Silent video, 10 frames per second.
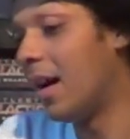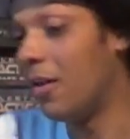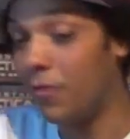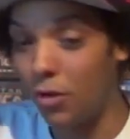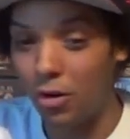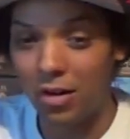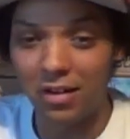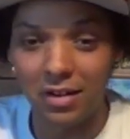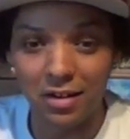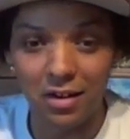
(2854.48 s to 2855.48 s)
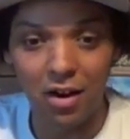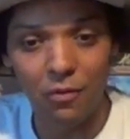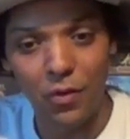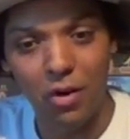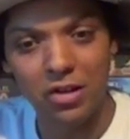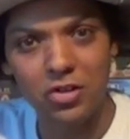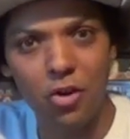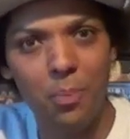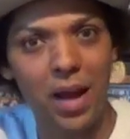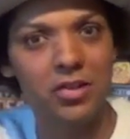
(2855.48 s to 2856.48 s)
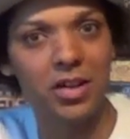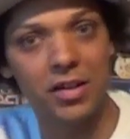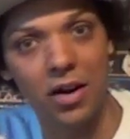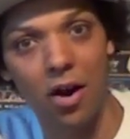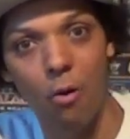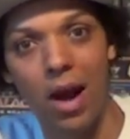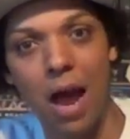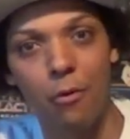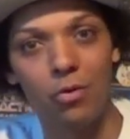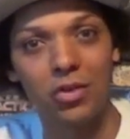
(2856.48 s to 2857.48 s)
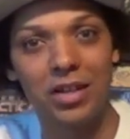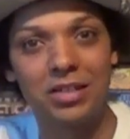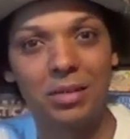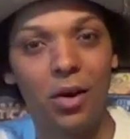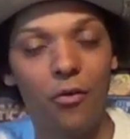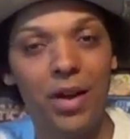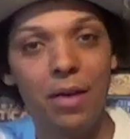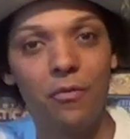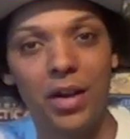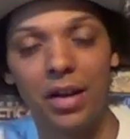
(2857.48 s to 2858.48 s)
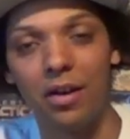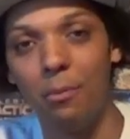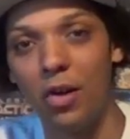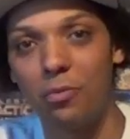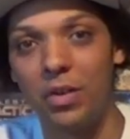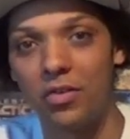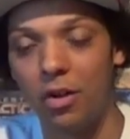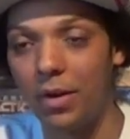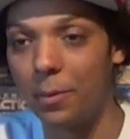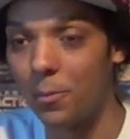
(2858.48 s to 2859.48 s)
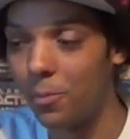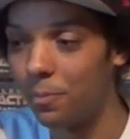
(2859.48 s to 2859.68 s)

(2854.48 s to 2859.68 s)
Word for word: And I thought, oh, I thought i just go back to that car where everyone's like delving in thinking I must be something